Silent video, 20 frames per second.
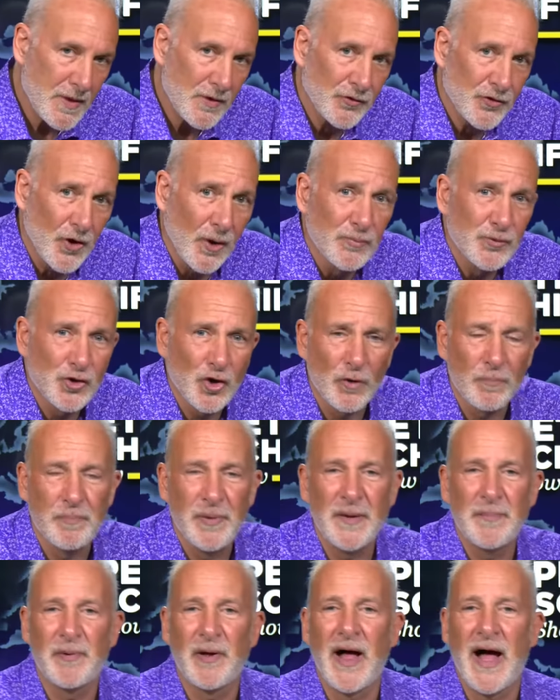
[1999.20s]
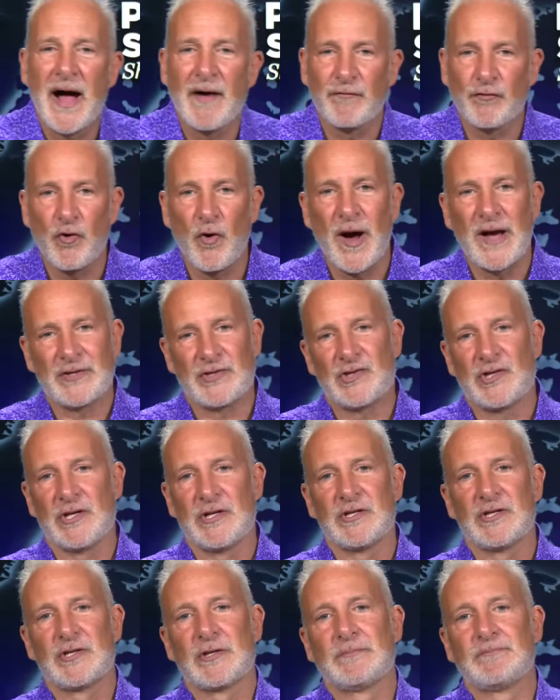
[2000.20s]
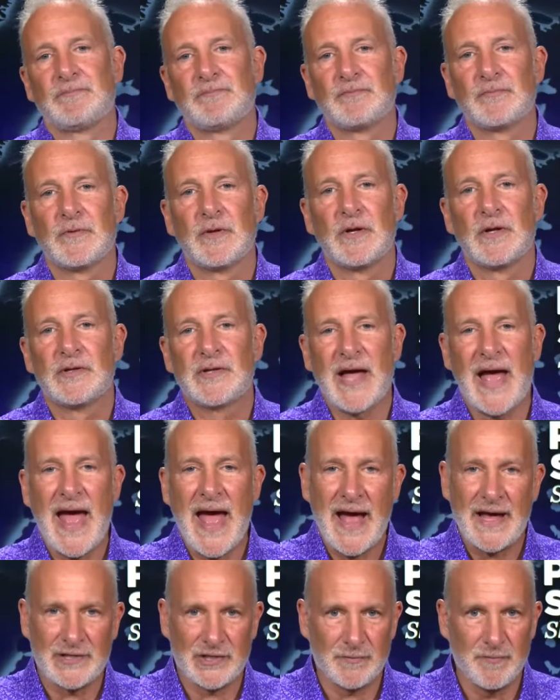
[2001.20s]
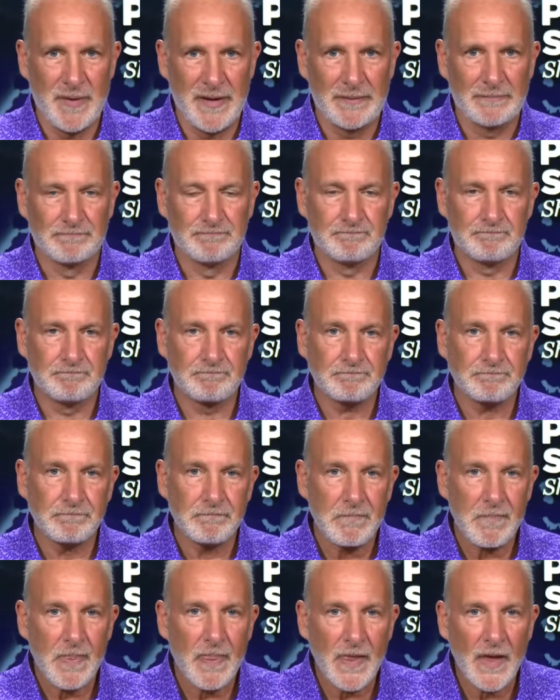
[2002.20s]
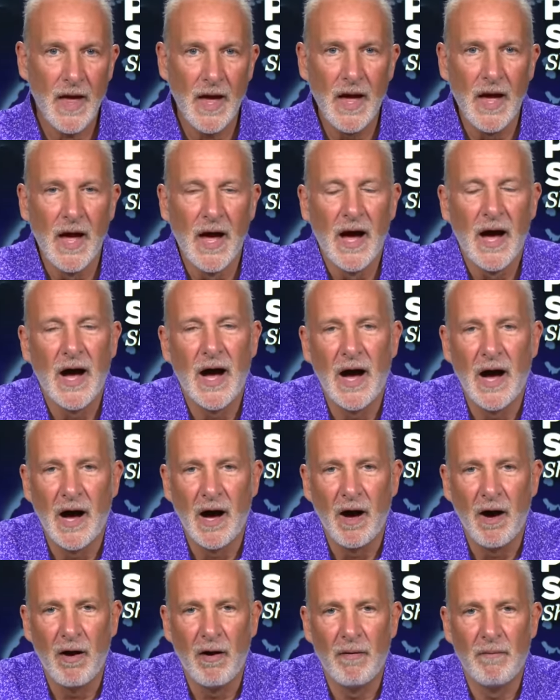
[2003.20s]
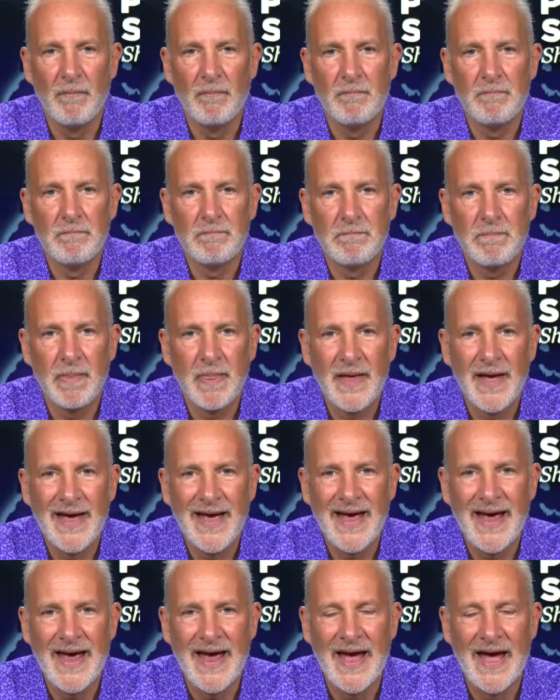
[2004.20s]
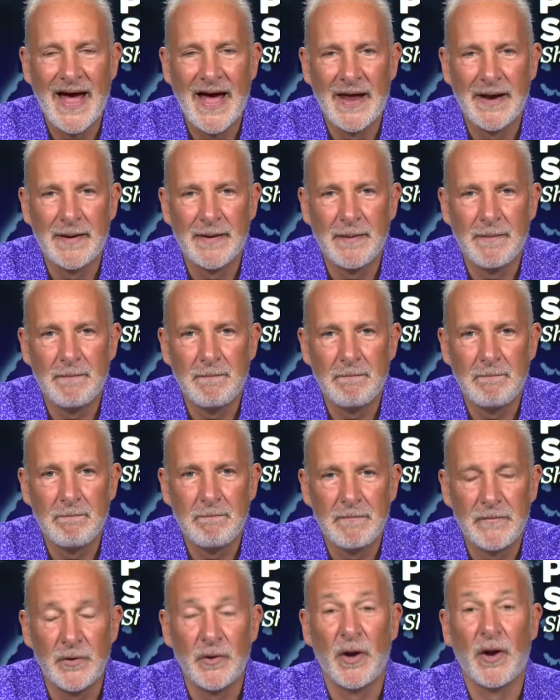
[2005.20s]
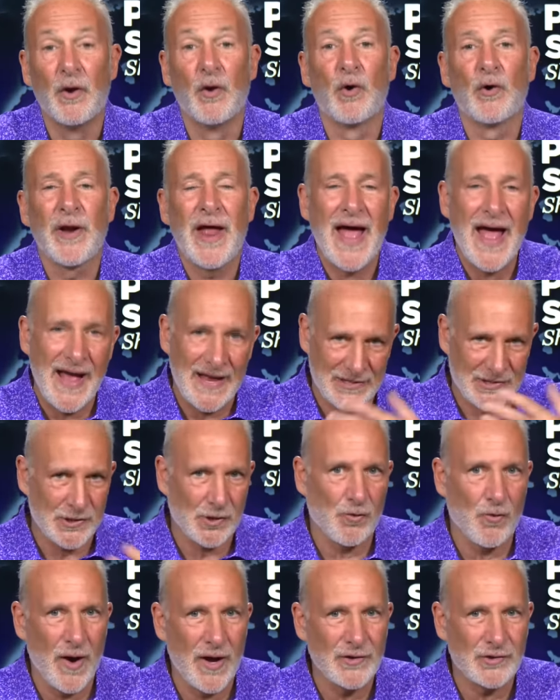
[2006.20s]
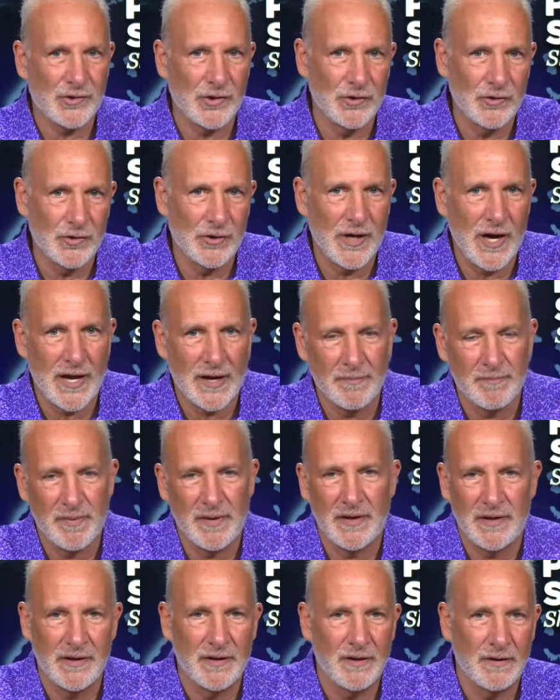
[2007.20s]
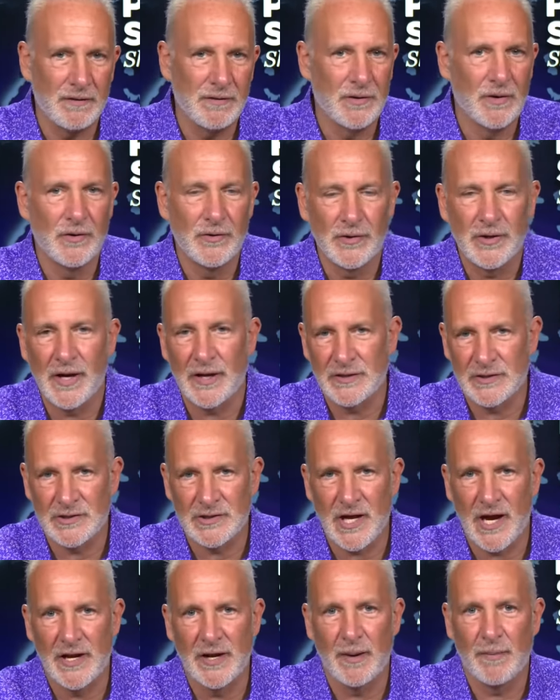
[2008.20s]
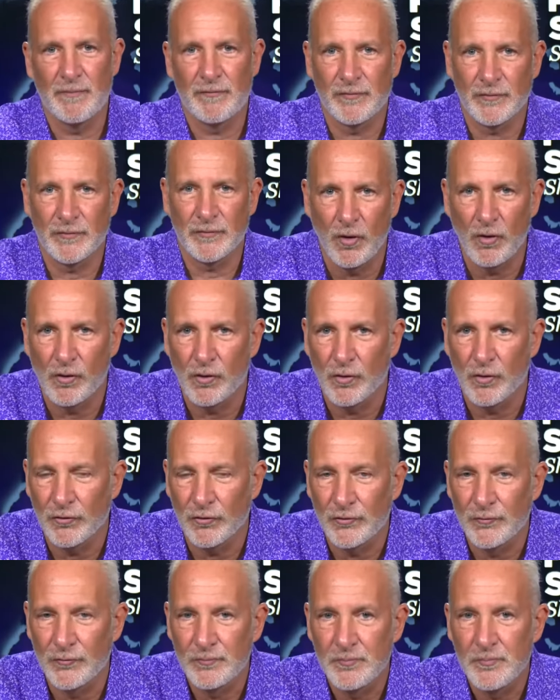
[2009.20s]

So I'm sure people have questions to ask me. Um, and you, in order to ask the question, you got to be, you know, you got to sign up for locals.